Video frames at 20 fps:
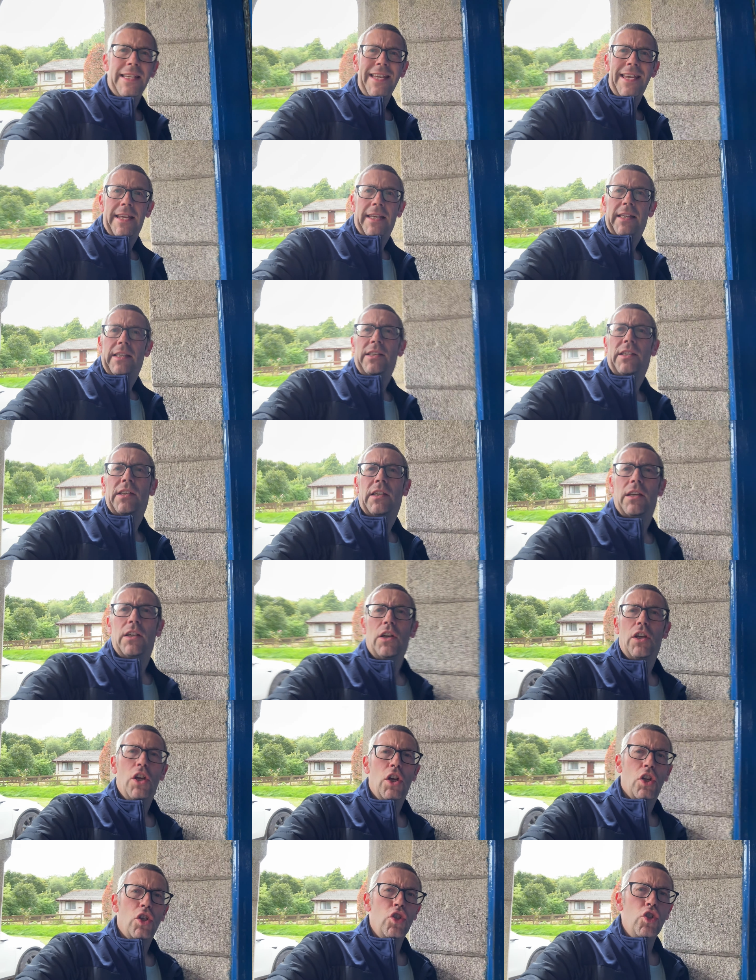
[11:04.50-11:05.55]
is
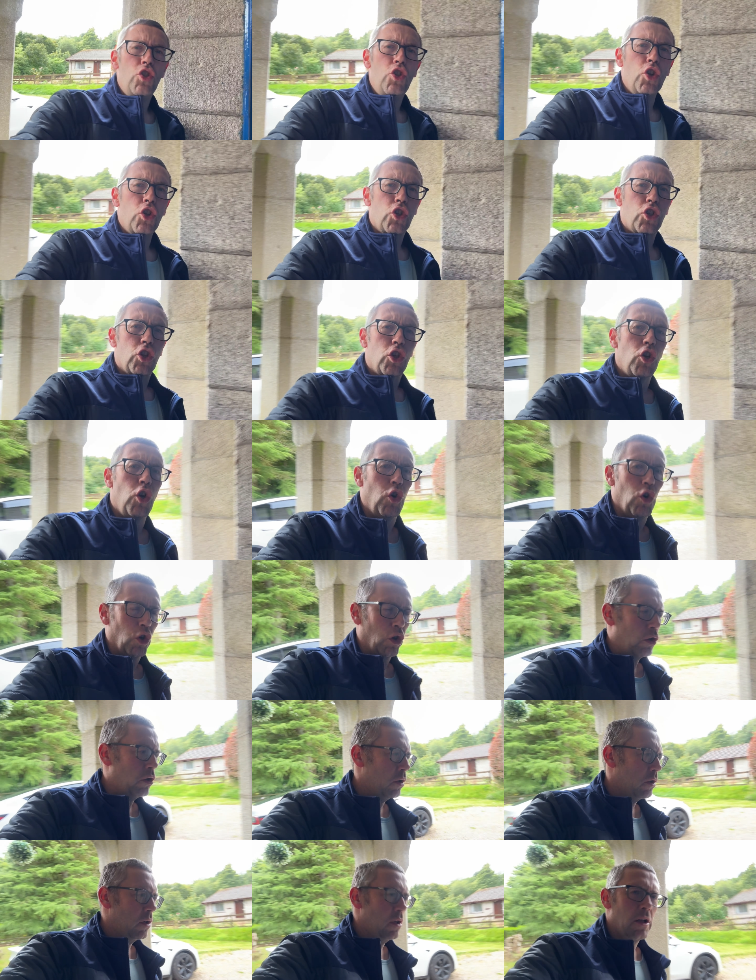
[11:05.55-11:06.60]
just
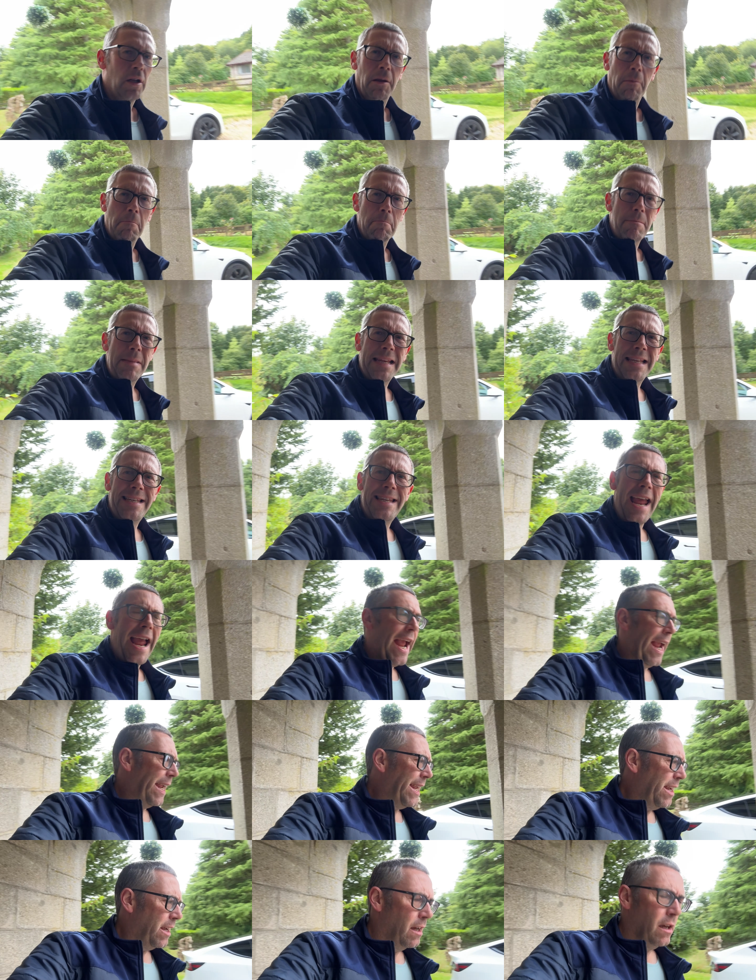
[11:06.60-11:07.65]
gone
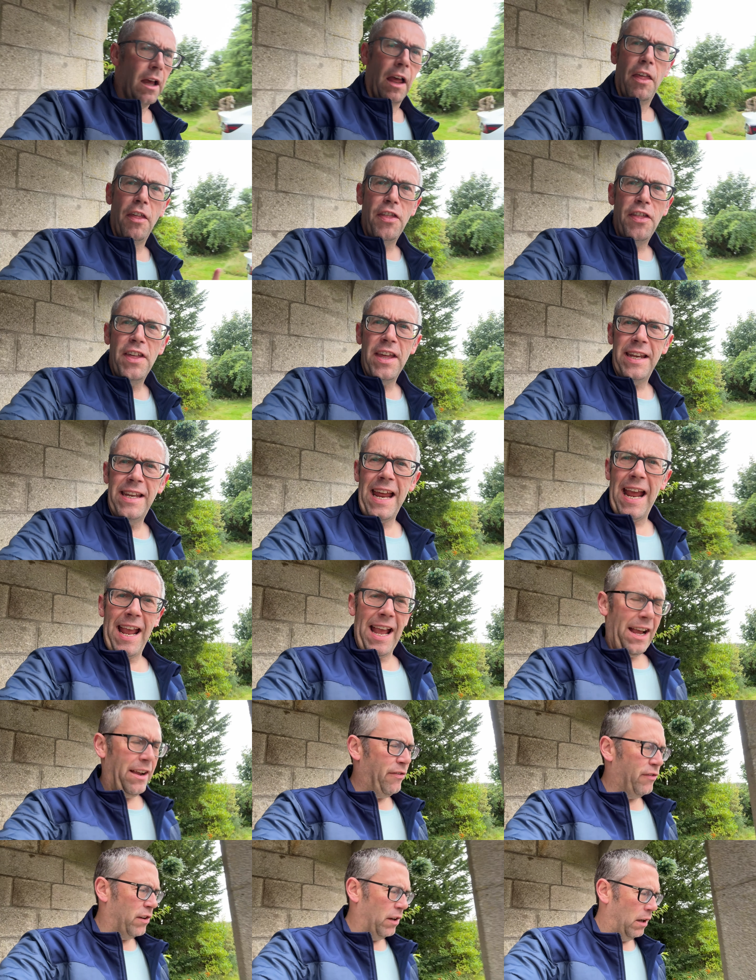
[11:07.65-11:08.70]
midday, the day
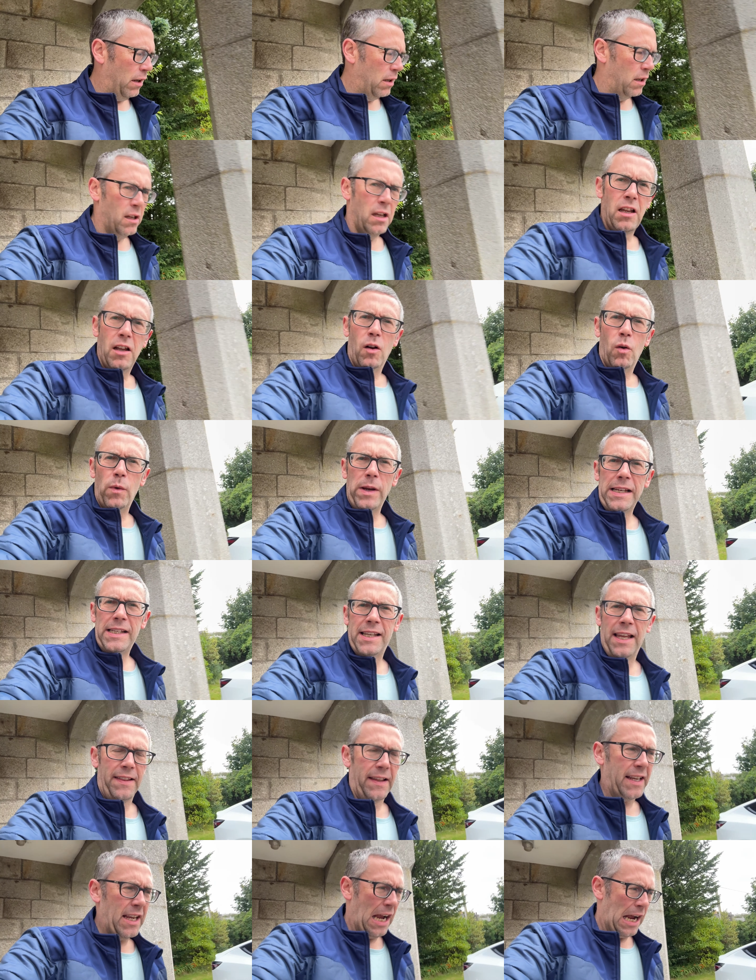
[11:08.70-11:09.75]
after we
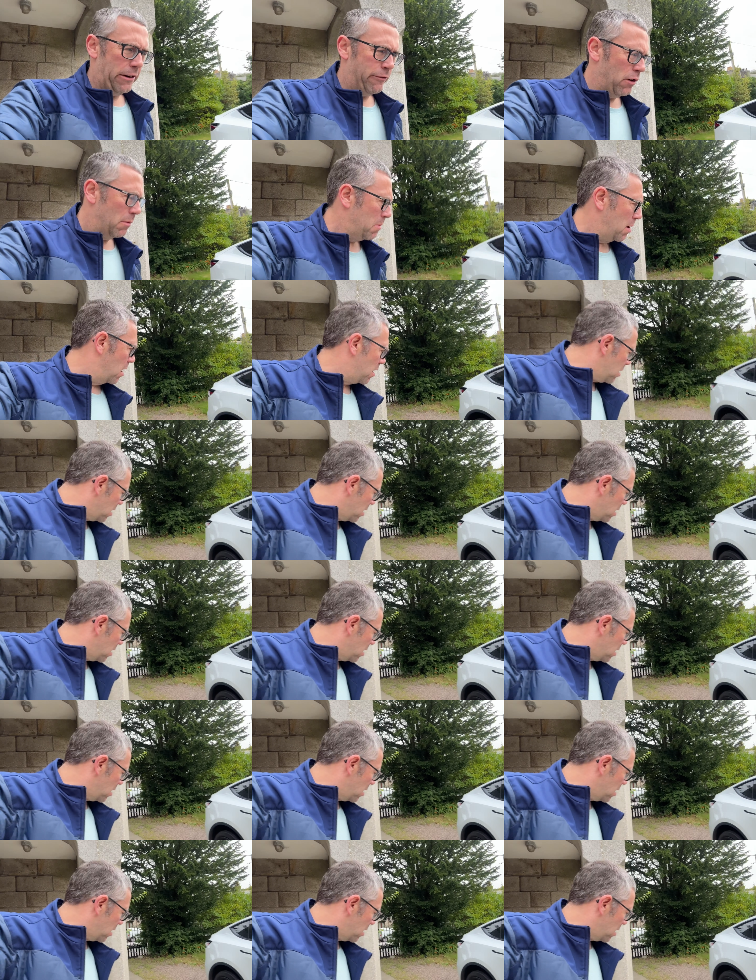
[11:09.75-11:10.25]
set the car up